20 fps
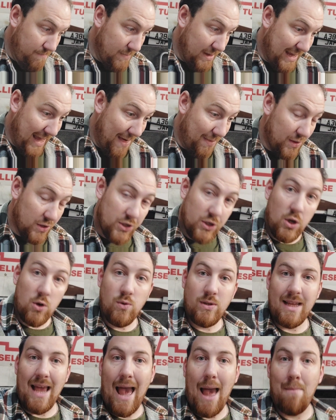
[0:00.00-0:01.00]
get the
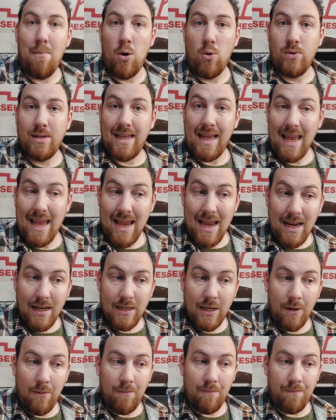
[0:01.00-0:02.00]
scooter MOT'd,
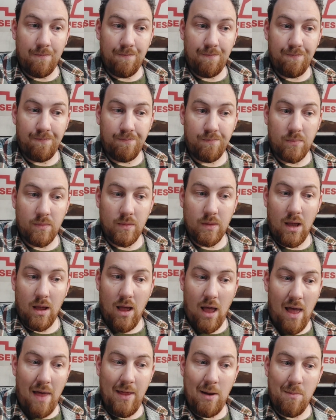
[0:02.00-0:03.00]

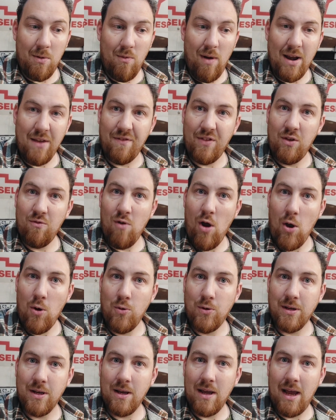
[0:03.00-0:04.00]
and it'll be ready for the
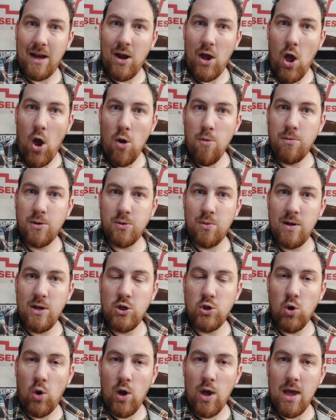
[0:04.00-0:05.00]
road. And I hope to
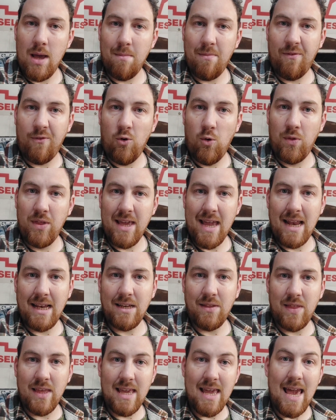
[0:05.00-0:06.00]
enjoy it before the end
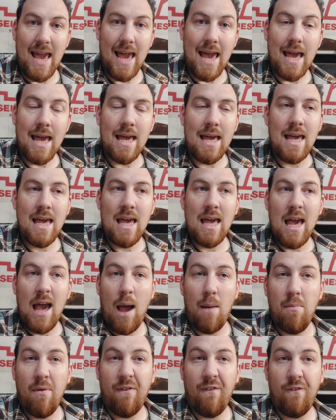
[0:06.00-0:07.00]
of the year
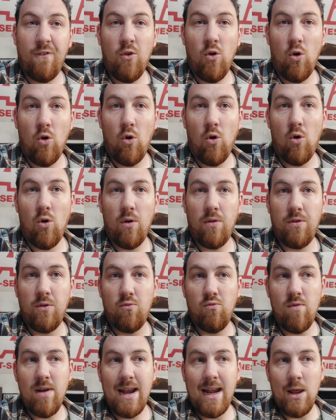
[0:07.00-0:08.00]
and before the
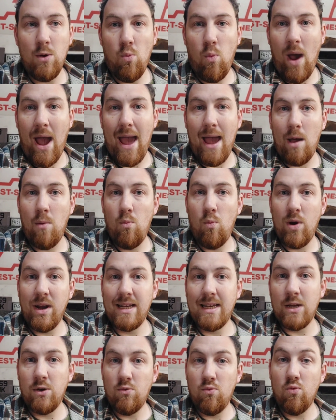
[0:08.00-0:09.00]
really wet and
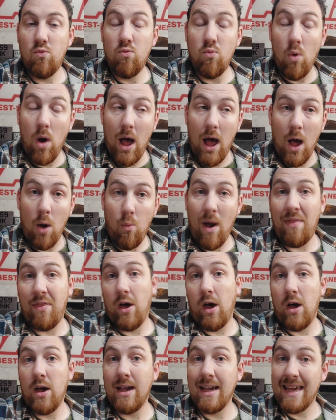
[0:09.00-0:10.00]
windy
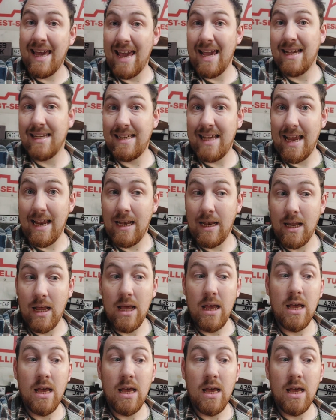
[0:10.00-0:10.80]
weather kicks in.